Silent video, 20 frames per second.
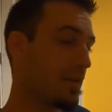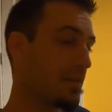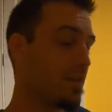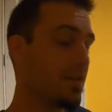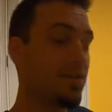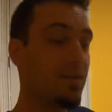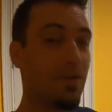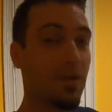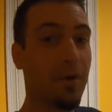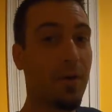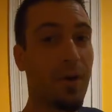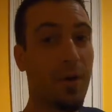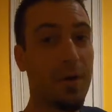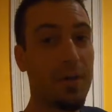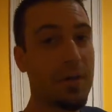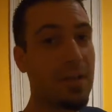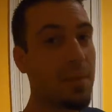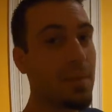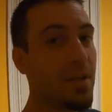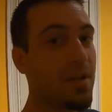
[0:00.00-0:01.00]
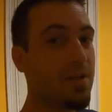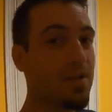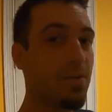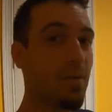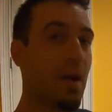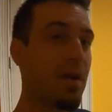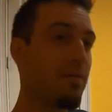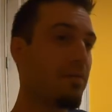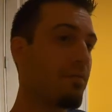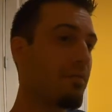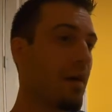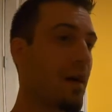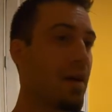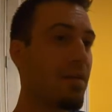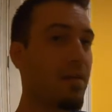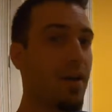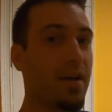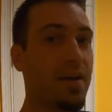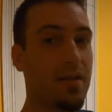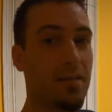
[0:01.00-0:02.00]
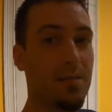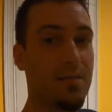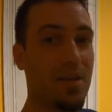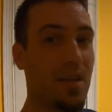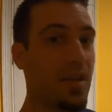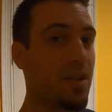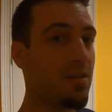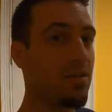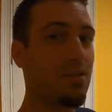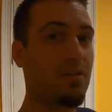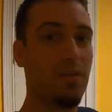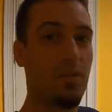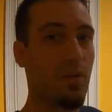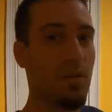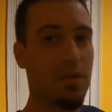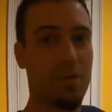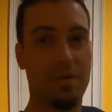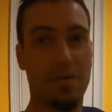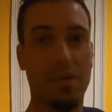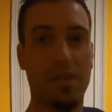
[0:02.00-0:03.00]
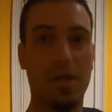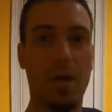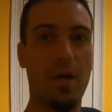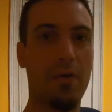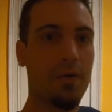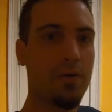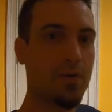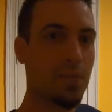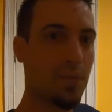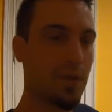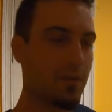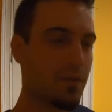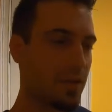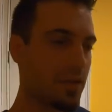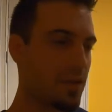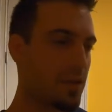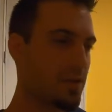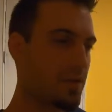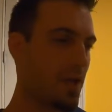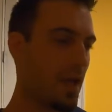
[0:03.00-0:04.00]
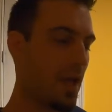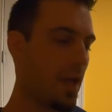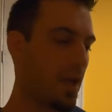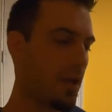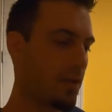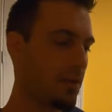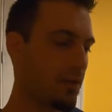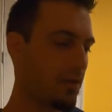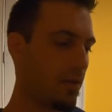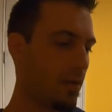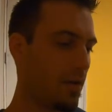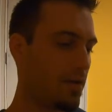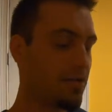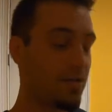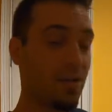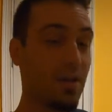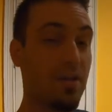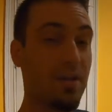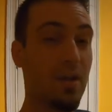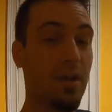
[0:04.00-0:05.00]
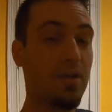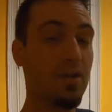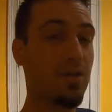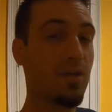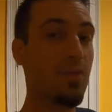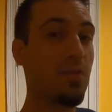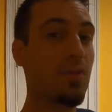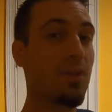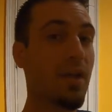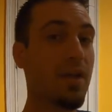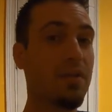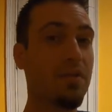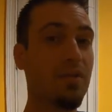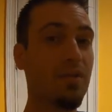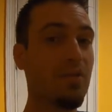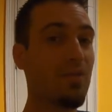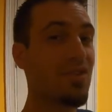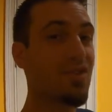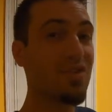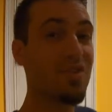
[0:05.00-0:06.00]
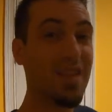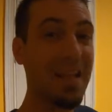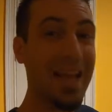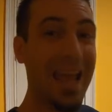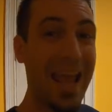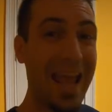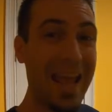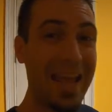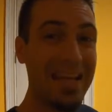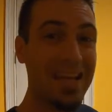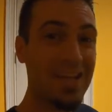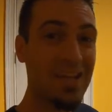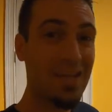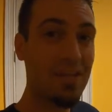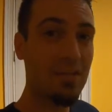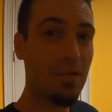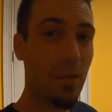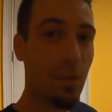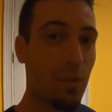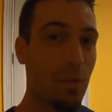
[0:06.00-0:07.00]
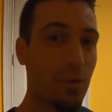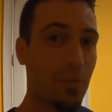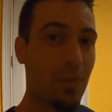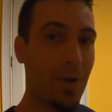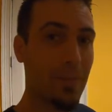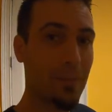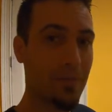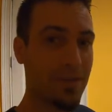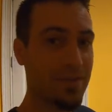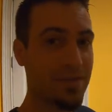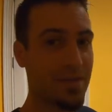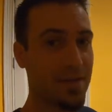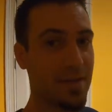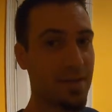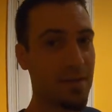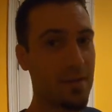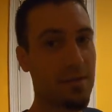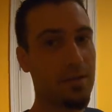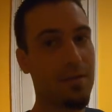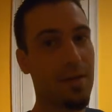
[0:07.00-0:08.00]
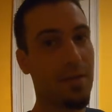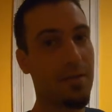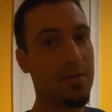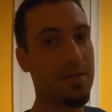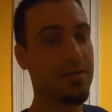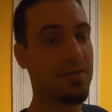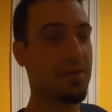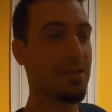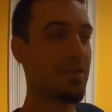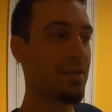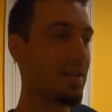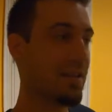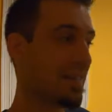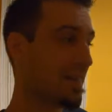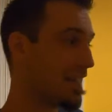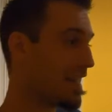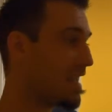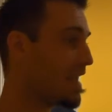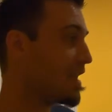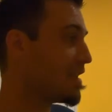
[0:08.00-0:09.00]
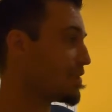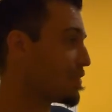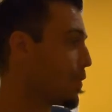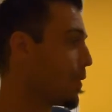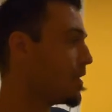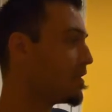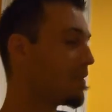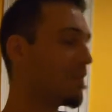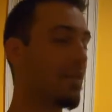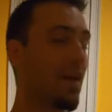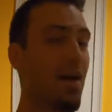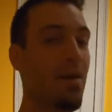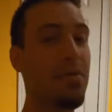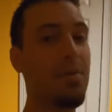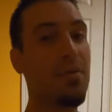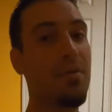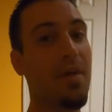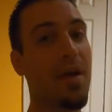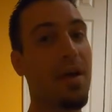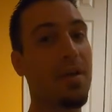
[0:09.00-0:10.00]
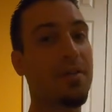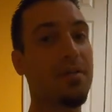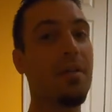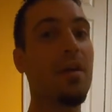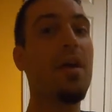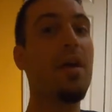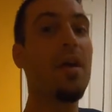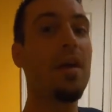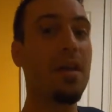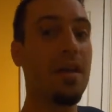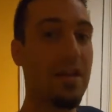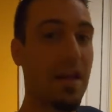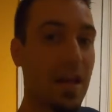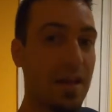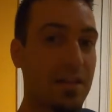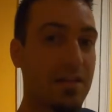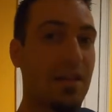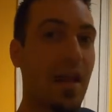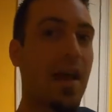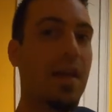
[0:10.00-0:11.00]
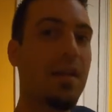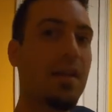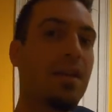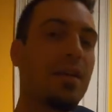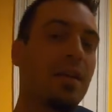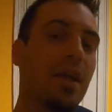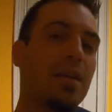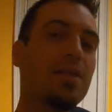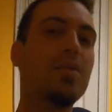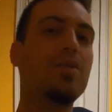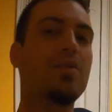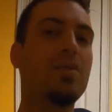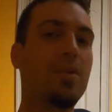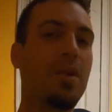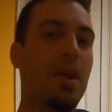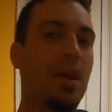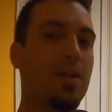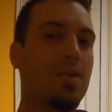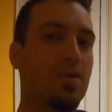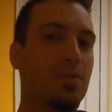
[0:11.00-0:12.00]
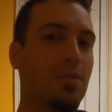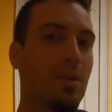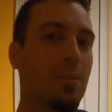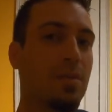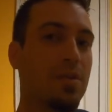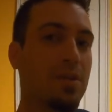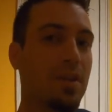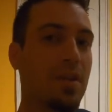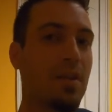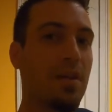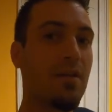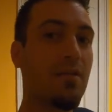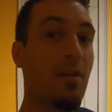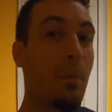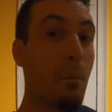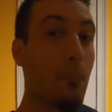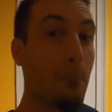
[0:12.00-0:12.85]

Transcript: these are your current limits, you have 5 items and $250, whatever it is, and is there anything else you'd like to do? Just say agent or representative. Now, this thing is going to tell you that, yes, I can connect you to an agent or representative,